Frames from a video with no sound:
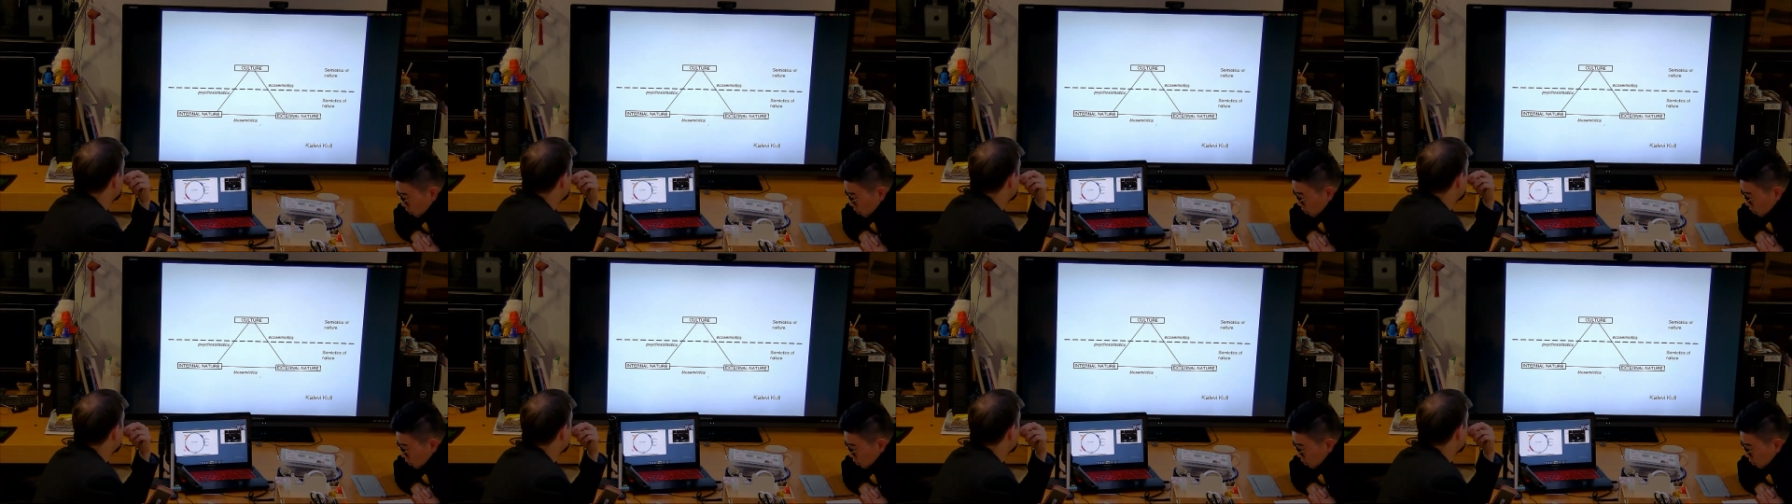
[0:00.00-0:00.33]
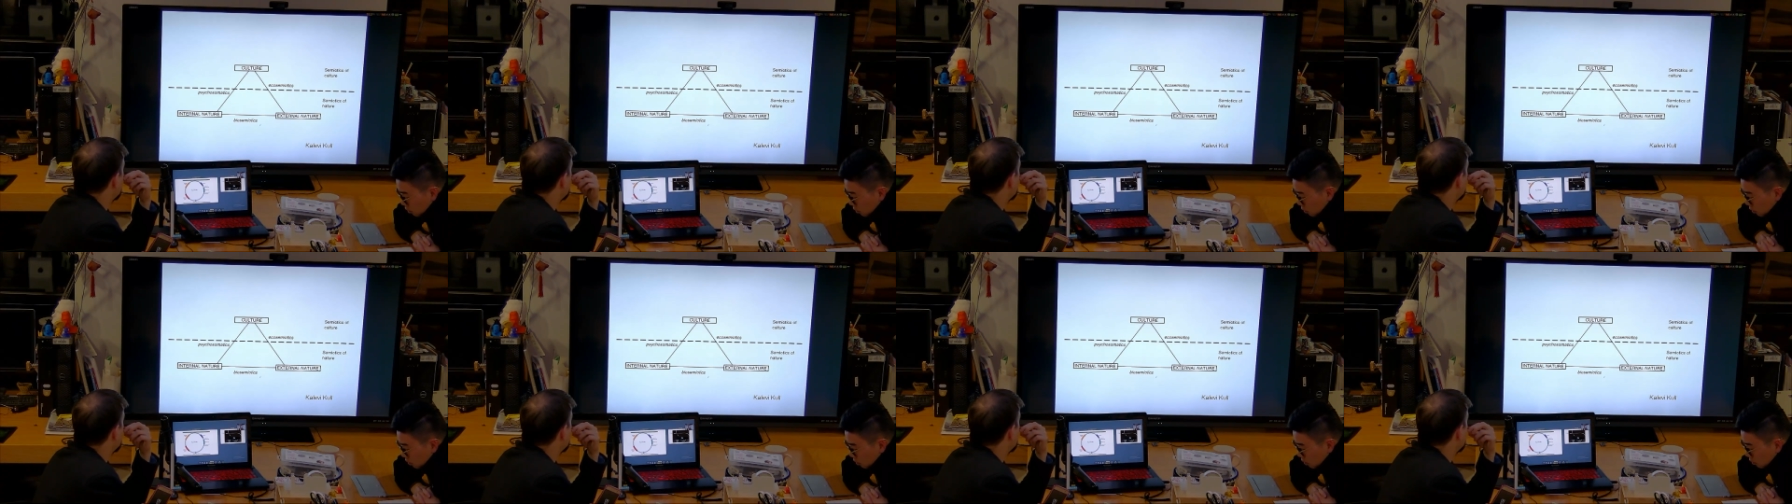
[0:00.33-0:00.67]
right?
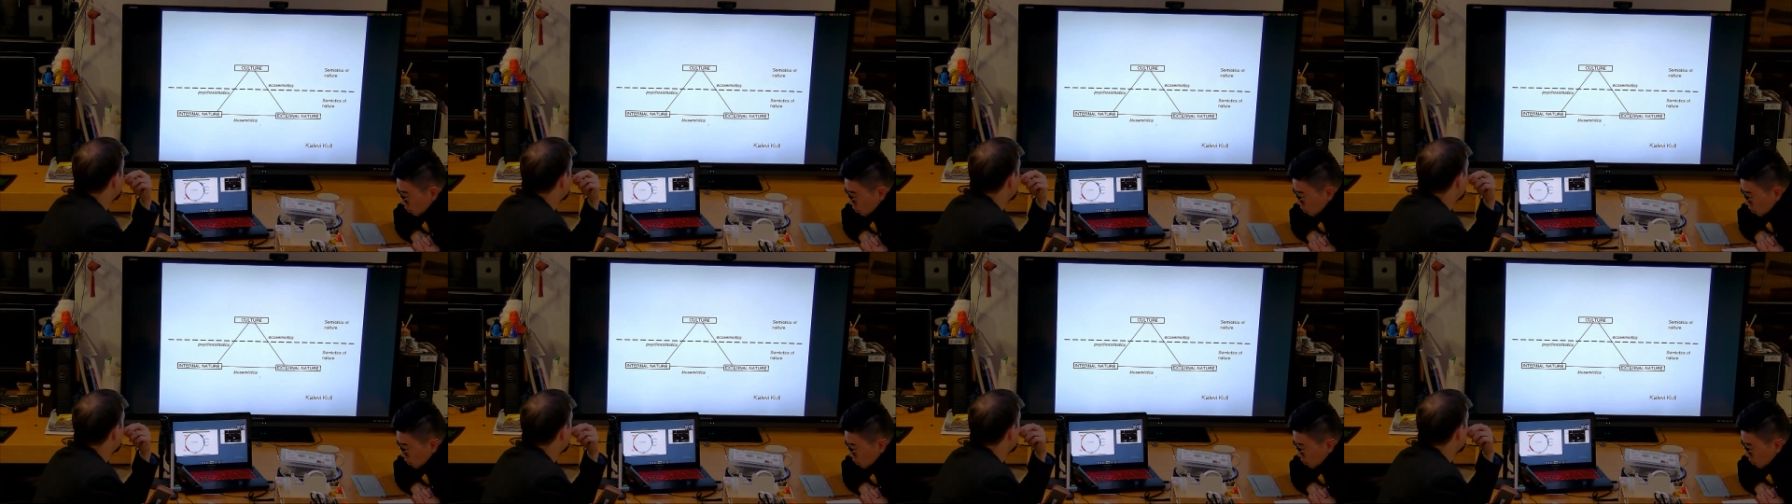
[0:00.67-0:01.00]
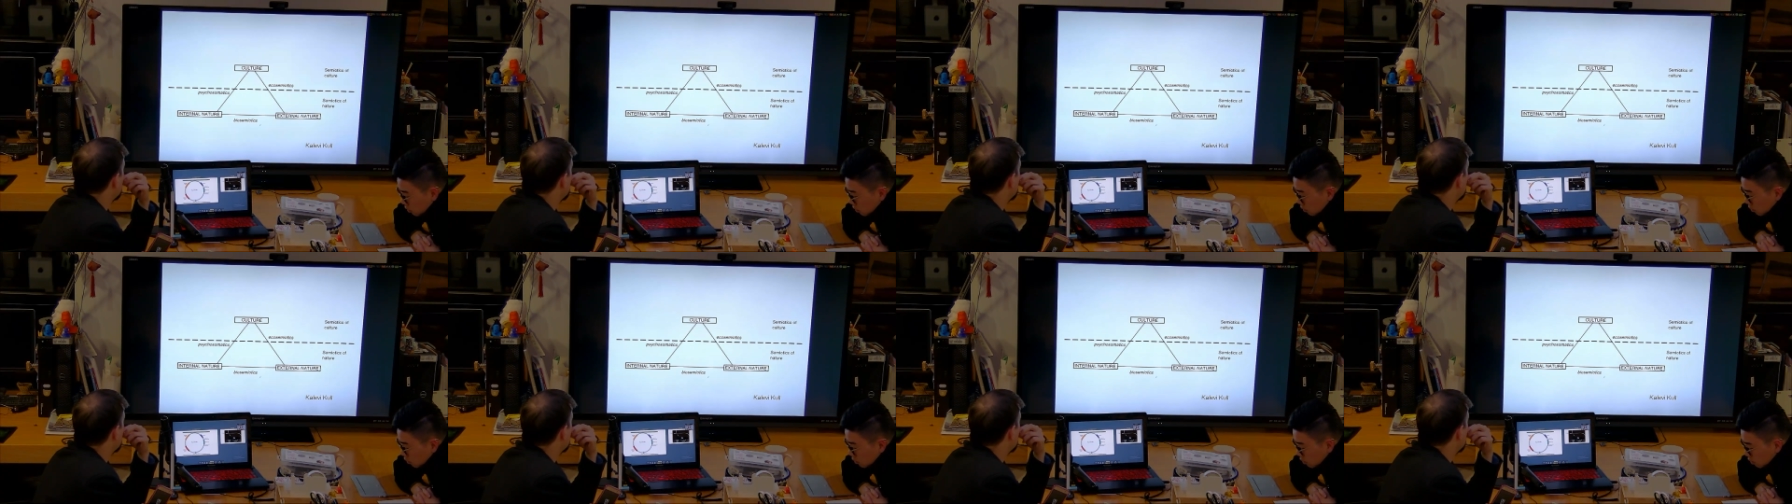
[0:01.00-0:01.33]

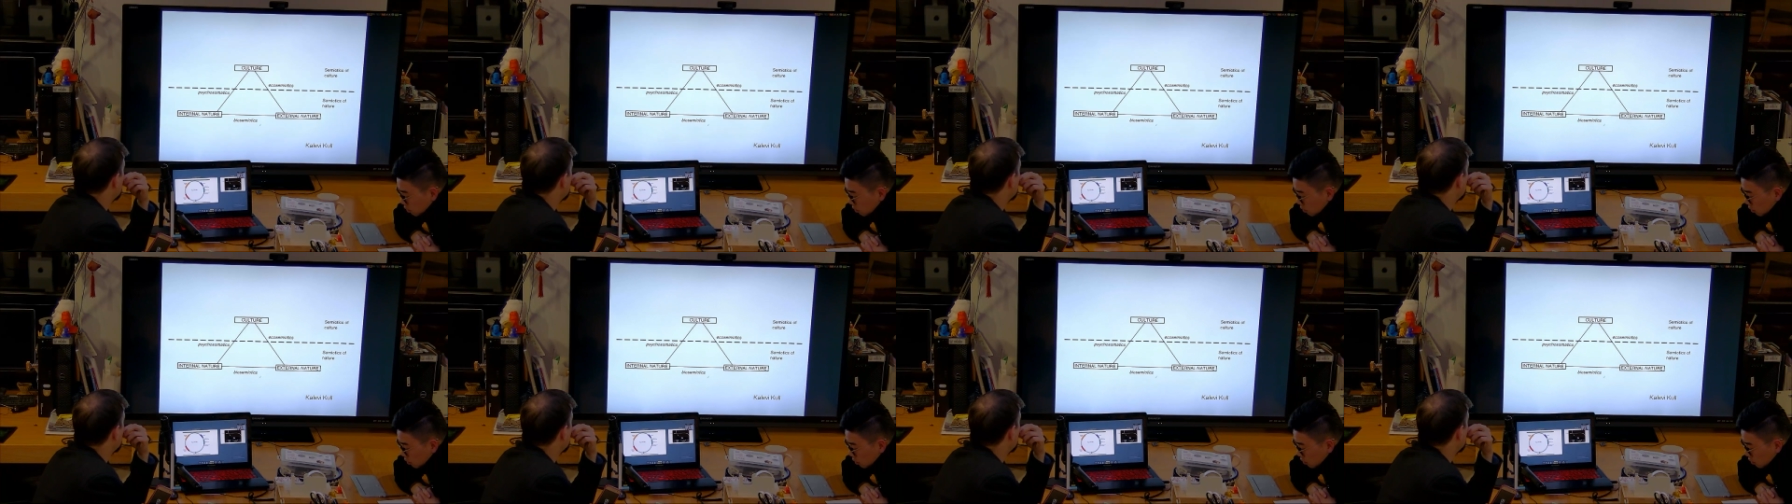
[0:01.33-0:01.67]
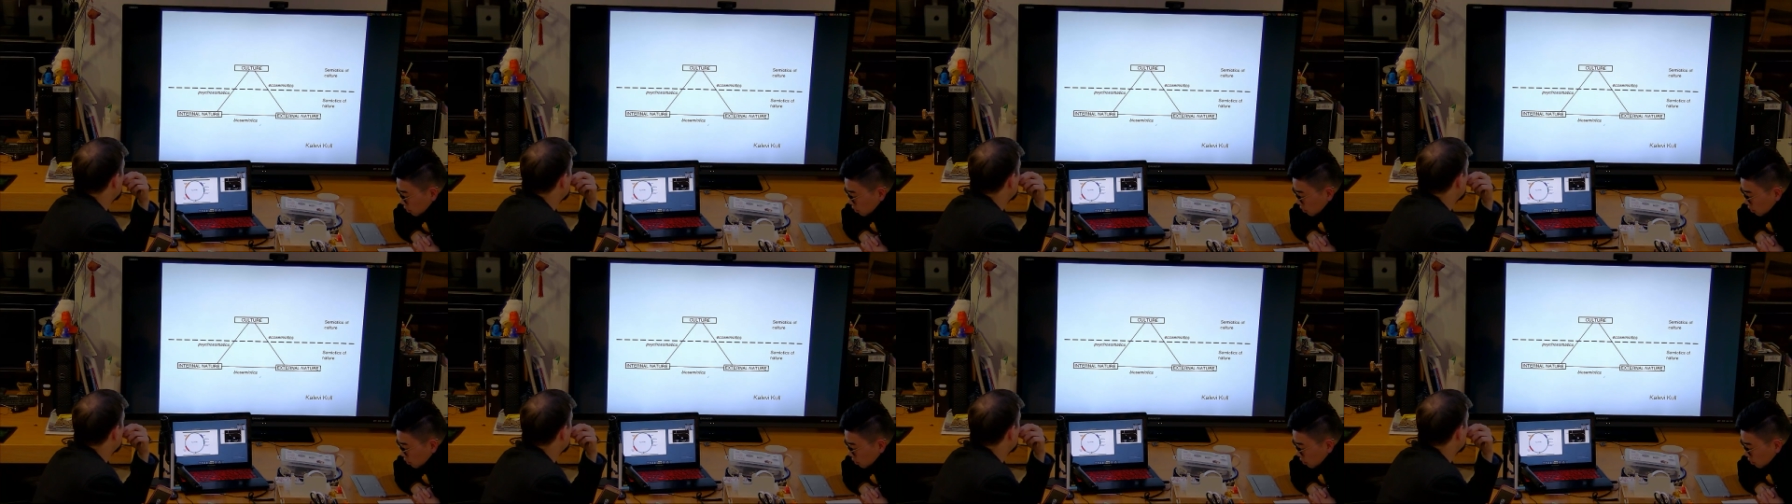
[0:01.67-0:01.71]
So